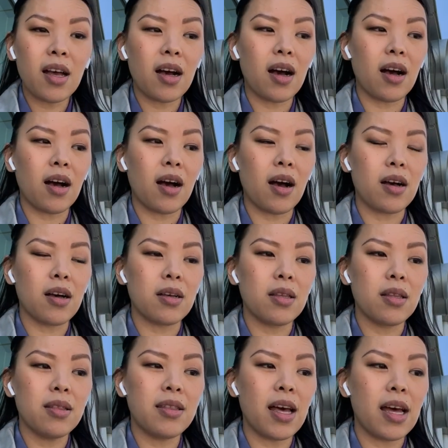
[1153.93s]

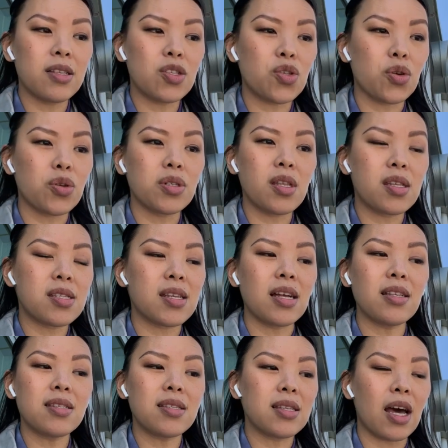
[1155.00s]
Then certain stunts